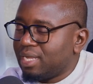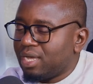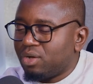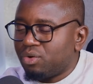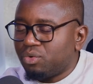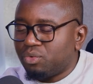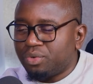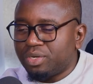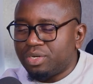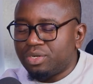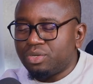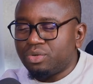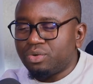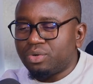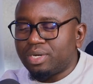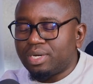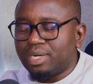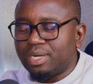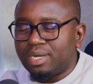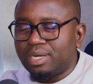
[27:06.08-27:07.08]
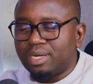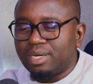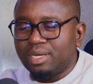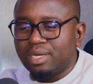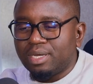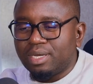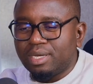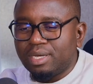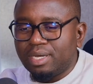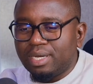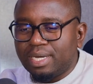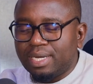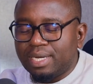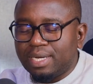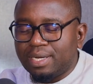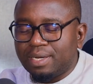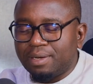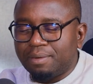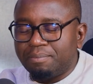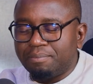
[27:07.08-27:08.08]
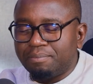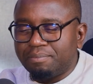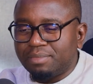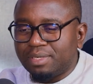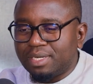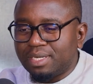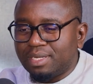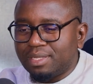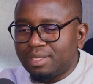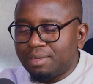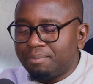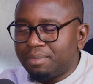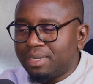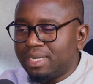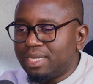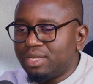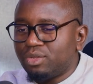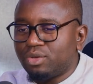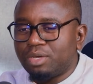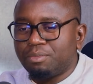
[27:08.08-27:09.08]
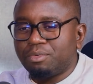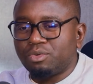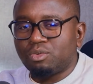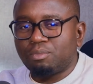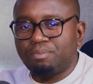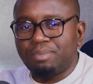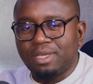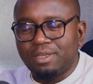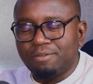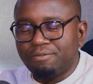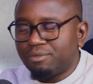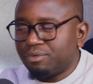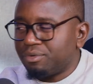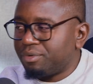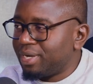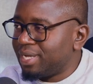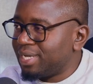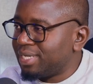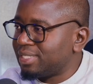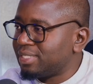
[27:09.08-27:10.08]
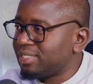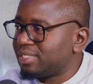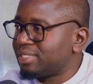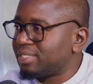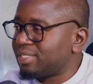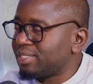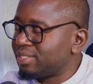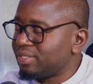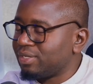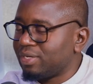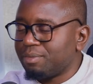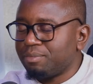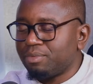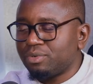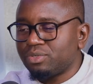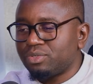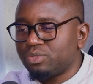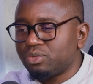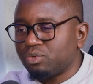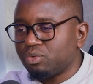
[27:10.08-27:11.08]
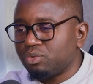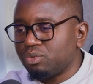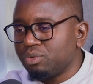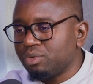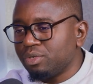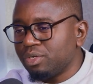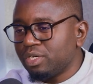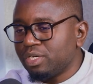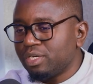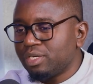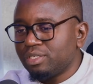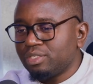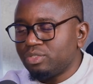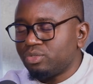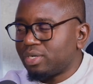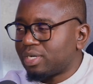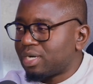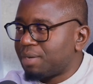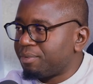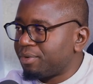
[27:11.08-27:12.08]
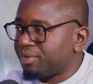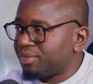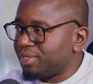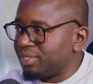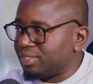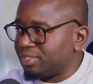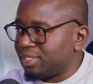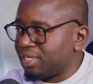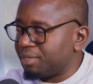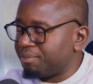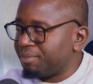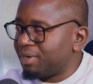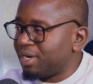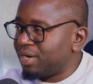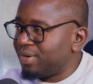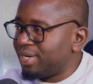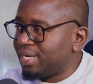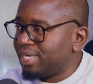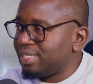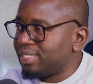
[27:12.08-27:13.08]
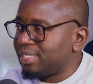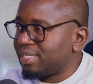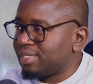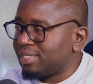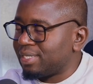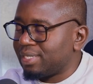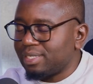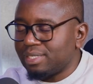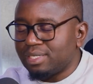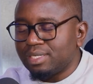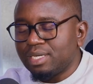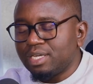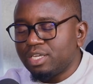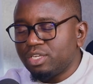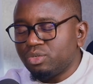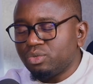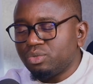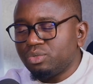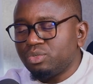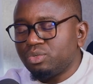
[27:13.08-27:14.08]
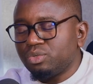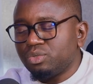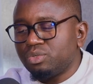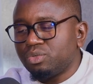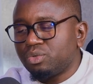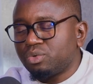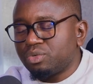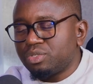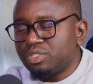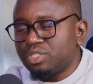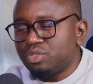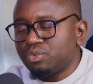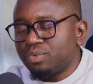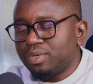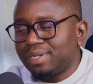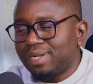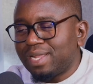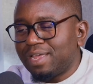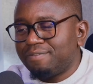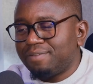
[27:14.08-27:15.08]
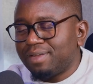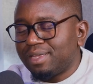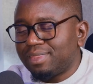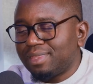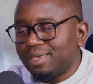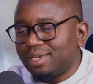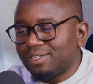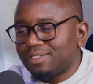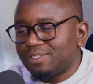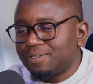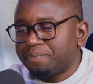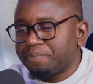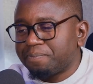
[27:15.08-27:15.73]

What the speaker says: Now, when you are getting the money, you're able to pay for rent, you're able to do a couple of things, get married, and then you continue with life like that.